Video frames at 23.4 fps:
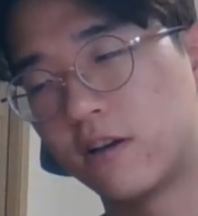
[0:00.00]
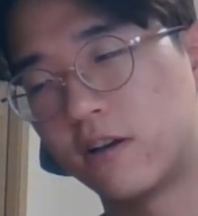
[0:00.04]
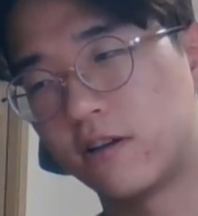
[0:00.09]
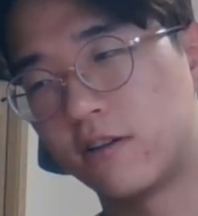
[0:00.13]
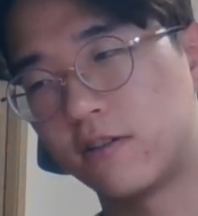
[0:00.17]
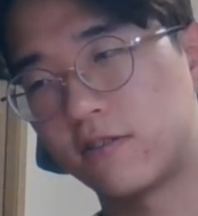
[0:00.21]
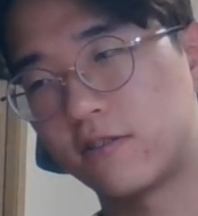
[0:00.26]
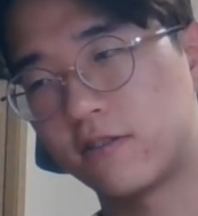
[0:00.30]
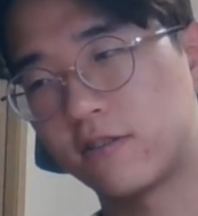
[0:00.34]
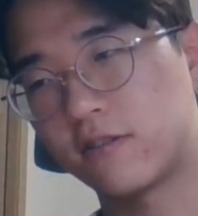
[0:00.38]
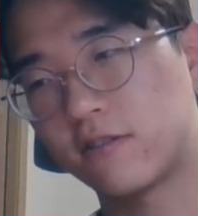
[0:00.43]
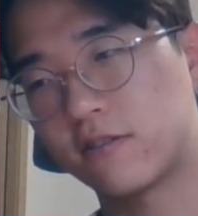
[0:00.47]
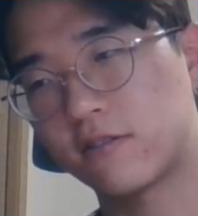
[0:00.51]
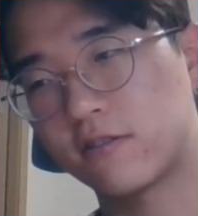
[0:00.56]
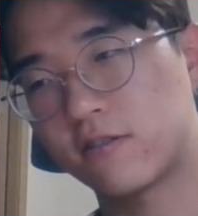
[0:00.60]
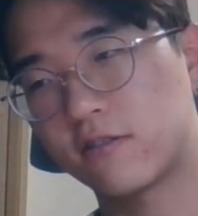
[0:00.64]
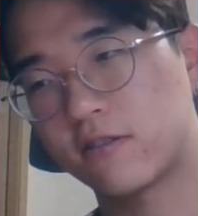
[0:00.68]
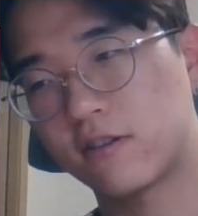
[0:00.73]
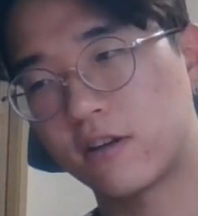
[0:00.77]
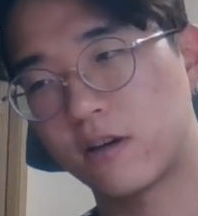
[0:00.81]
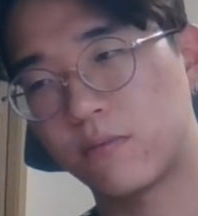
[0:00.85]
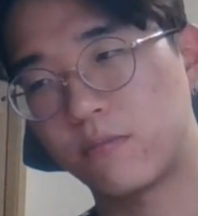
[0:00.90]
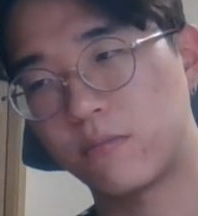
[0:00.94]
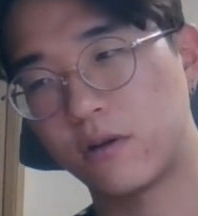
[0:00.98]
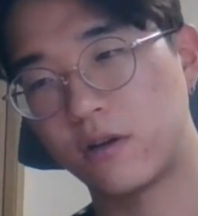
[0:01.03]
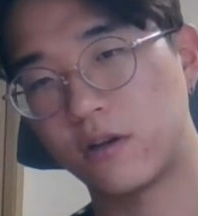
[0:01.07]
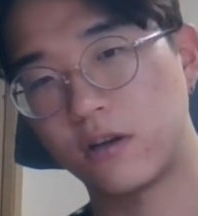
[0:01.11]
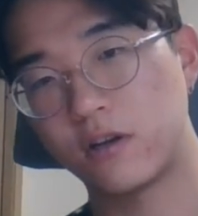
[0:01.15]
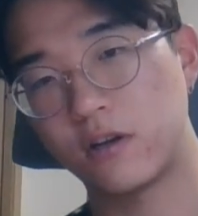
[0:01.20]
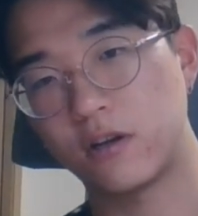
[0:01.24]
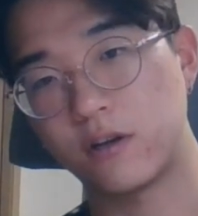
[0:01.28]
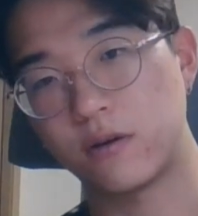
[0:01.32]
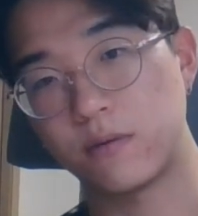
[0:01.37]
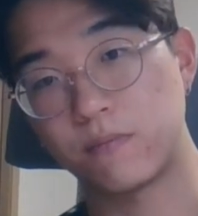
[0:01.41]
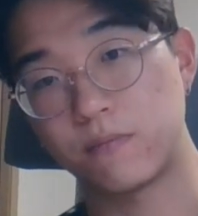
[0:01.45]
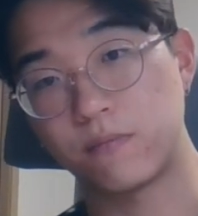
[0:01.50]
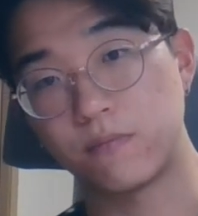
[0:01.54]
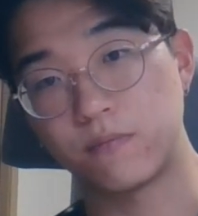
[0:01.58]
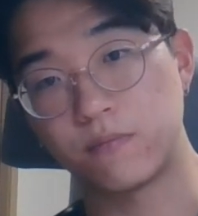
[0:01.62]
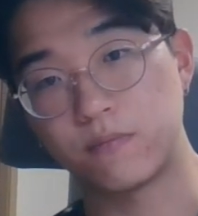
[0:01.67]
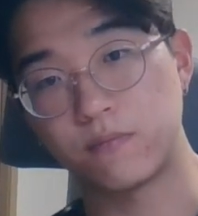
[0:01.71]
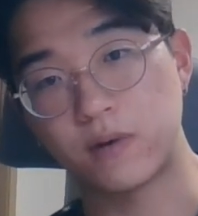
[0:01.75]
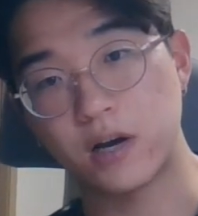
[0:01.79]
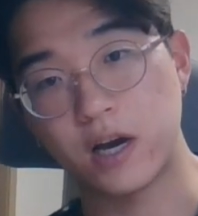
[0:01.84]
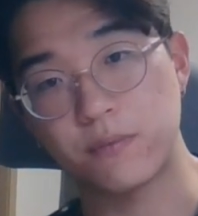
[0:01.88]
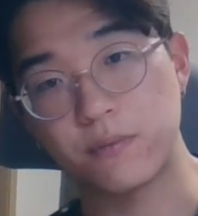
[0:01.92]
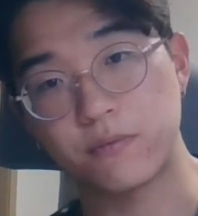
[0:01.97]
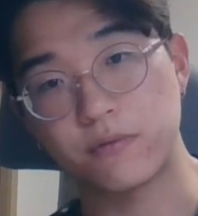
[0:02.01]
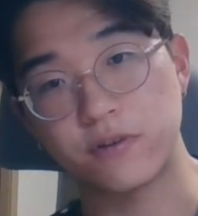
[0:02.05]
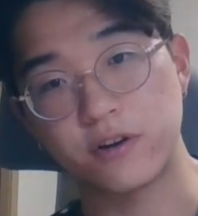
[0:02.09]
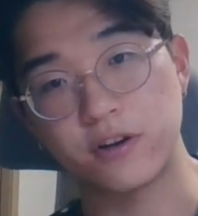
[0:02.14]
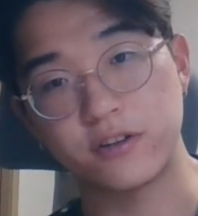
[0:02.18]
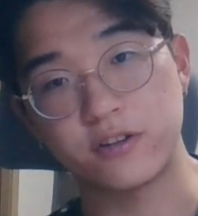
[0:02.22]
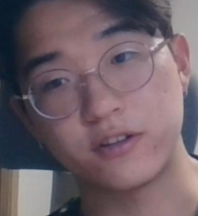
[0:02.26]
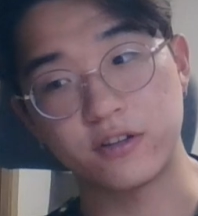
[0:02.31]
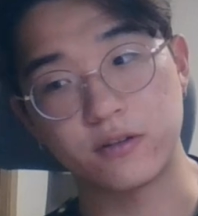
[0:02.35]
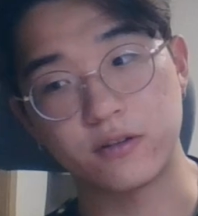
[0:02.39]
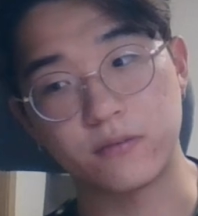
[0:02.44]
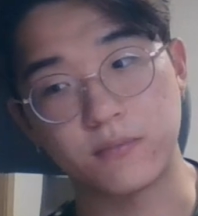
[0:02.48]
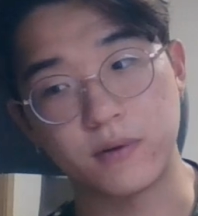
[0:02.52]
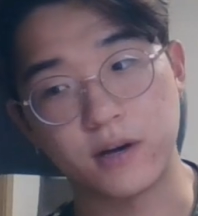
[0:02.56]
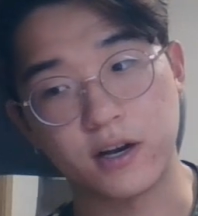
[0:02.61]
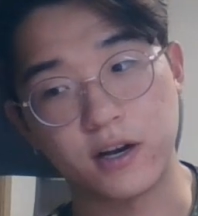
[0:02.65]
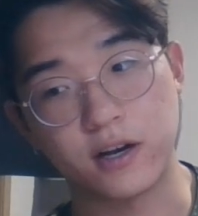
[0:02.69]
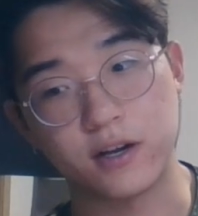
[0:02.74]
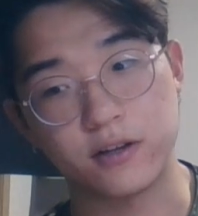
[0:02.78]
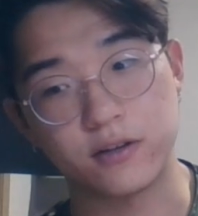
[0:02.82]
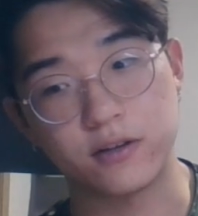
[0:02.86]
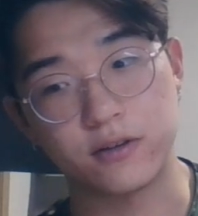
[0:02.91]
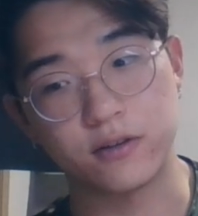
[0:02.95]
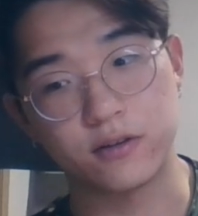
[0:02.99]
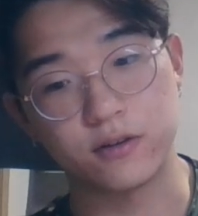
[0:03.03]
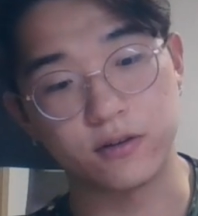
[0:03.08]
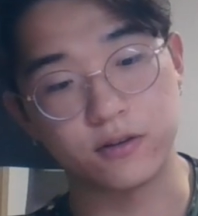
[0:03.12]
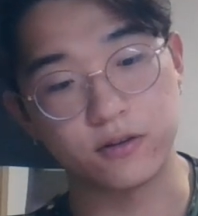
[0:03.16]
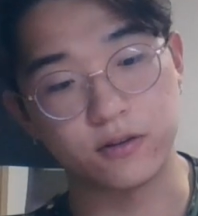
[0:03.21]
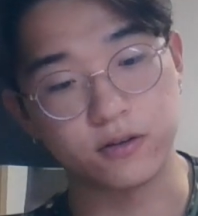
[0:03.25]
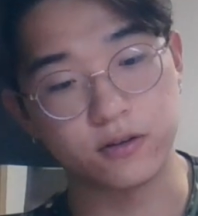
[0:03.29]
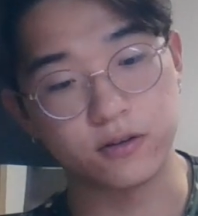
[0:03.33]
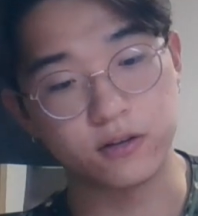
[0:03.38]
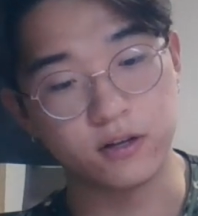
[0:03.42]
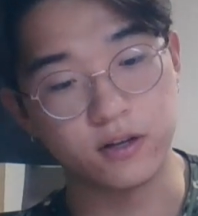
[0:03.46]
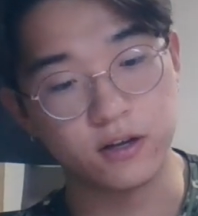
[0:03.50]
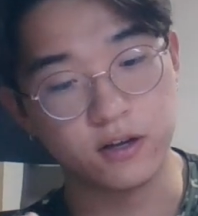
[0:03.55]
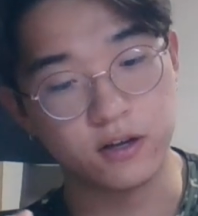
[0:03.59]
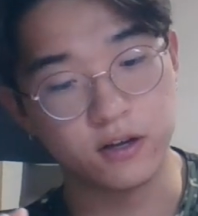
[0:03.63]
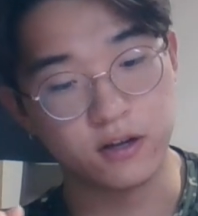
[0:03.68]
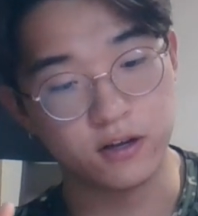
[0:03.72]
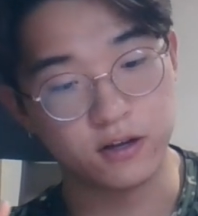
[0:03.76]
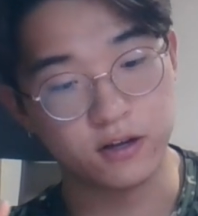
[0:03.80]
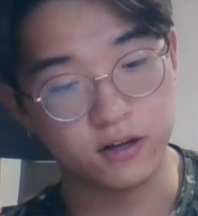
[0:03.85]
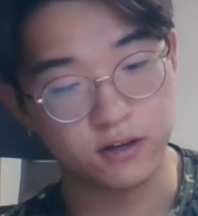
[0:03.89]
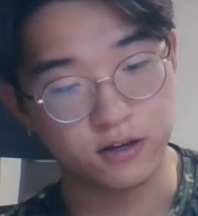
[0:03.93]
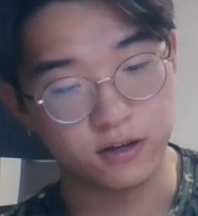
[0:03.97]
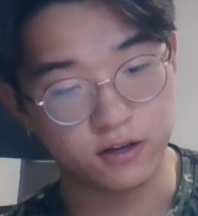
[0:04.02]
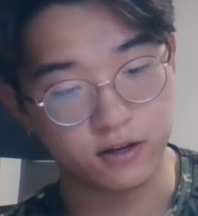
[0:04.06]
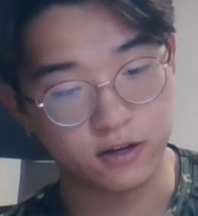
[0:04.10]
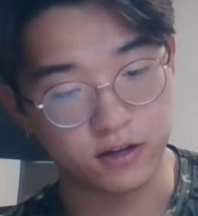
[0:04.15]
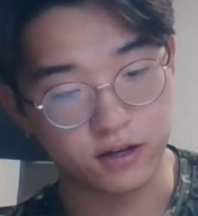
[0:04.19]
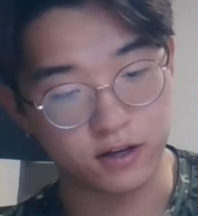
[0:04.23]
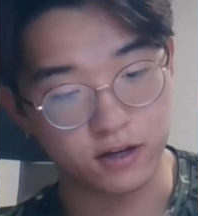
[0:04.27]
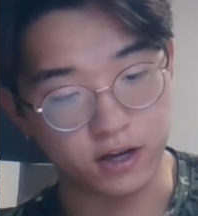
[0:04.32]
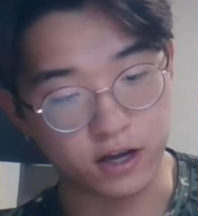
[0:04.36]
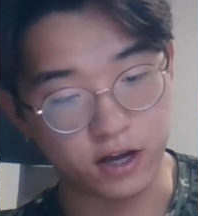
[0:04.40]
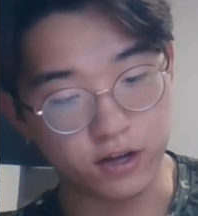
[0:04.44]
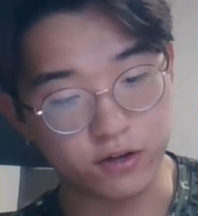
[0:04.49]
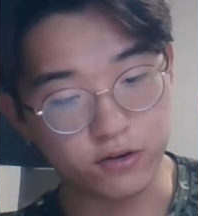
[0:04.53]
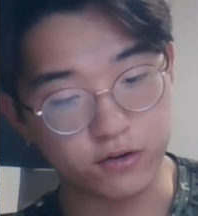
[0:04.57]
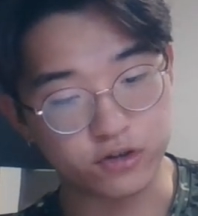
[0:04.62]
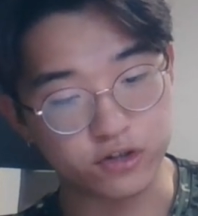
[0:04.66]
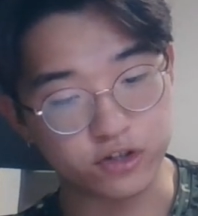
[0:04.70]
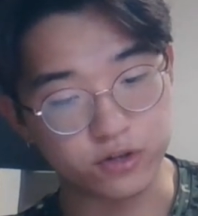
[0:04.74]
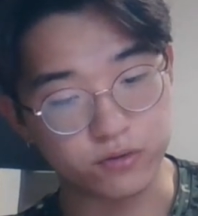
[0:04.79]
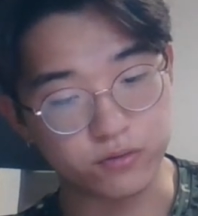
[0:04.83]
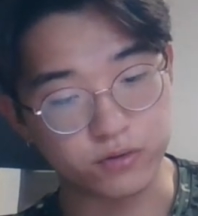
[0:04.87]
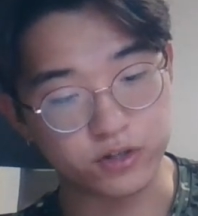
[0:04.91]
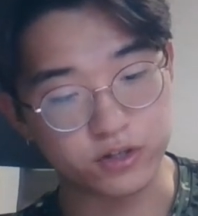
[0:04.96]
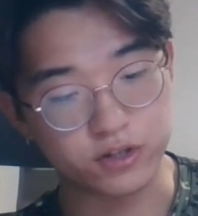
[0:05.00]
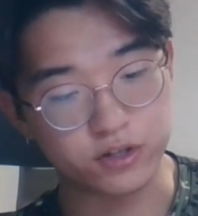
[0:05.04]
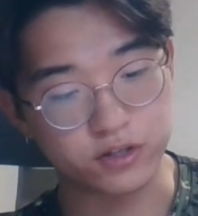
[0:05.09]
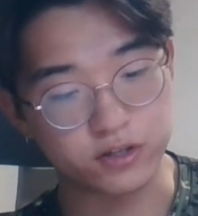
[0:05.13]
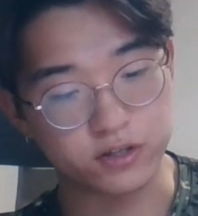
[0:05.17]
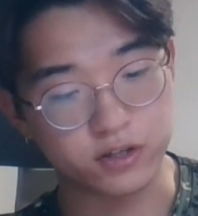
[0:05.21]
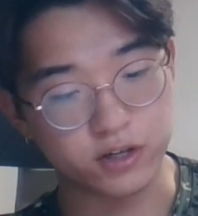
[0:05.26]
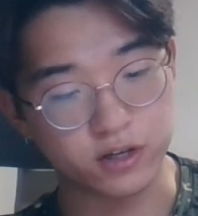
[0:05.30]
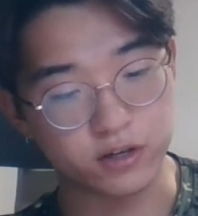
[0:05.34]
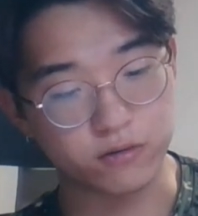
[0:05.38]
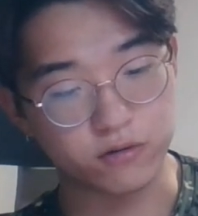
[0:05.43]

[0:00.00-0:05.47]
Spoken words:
and silicon can be vibrated by the energy, which is